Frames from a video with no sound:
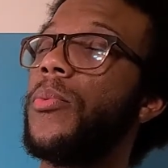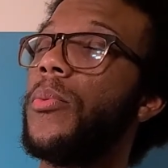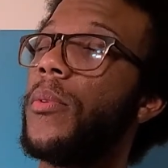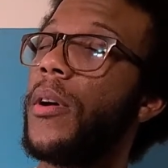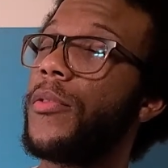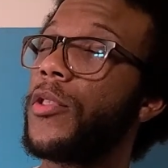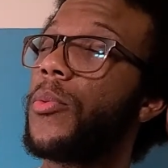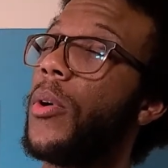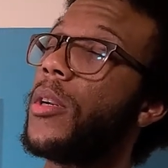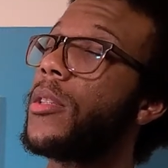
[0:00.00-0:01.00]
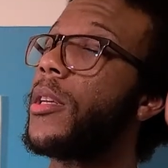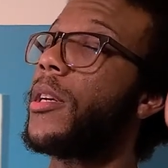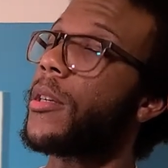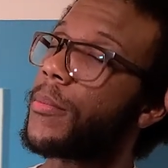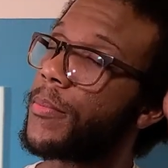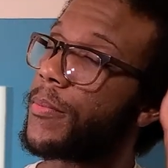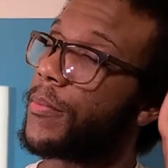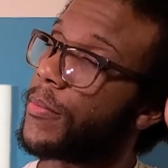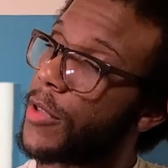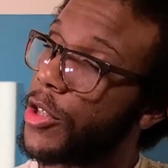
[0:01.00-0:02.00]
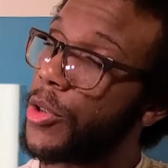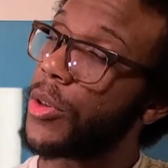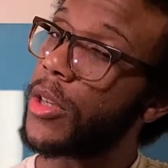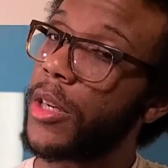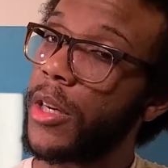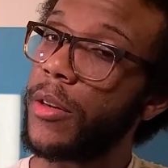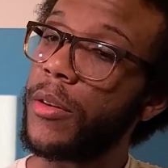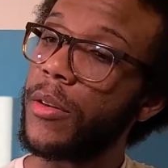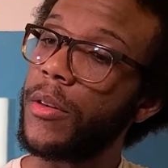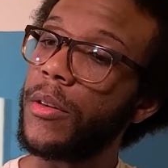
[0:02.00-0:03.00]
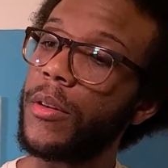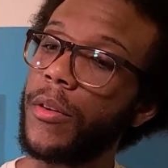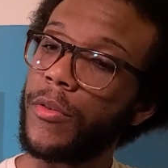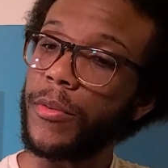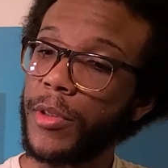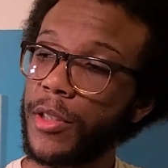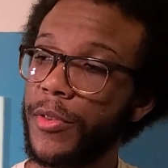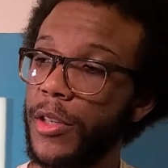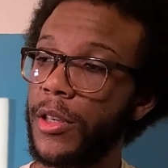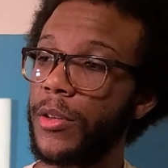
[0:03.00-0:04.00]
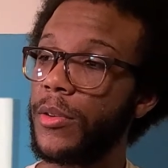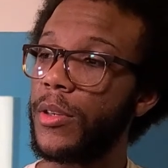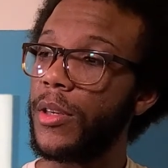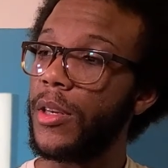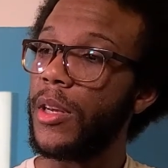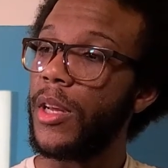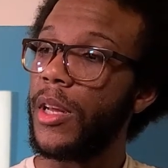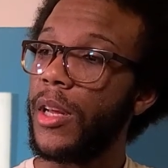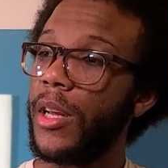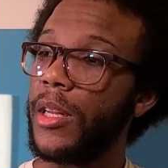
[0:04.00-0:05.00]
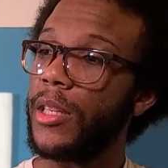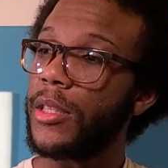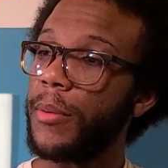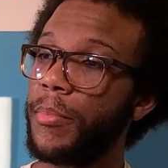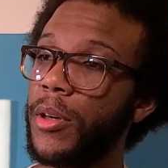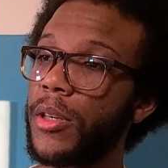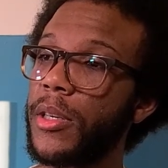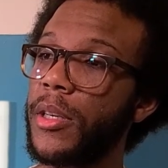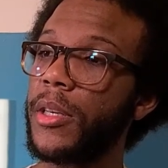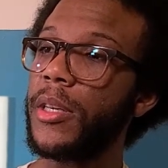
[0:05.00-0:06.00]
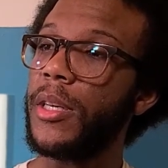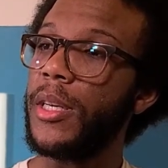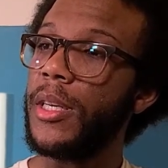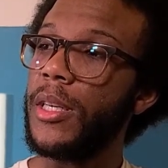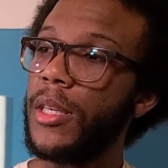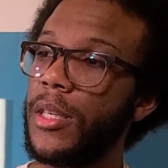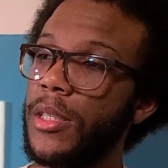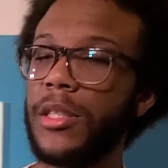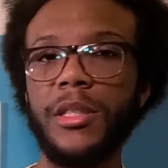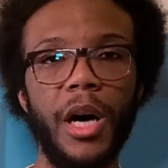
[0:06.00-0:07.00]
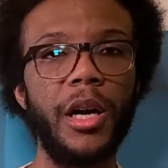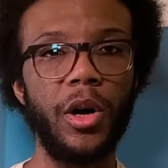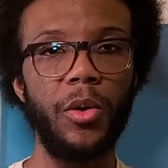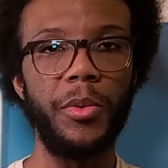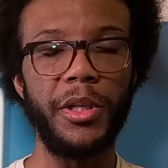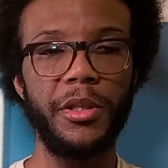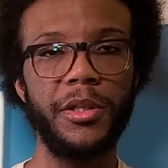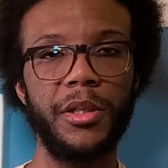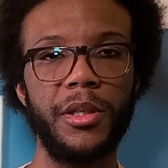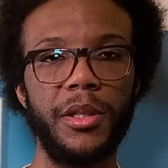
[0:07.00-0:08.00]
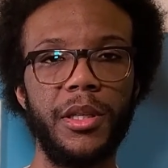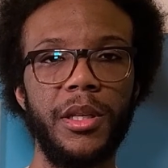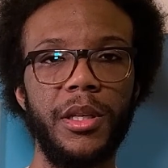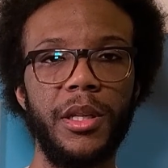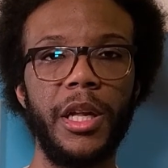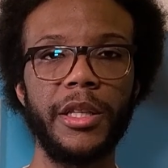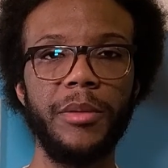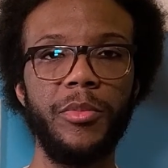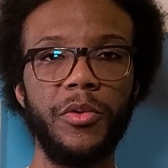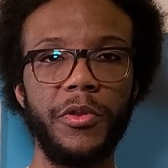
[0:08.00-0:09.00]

If there's one thing that you can get from this video, is that the book is not always like the movie.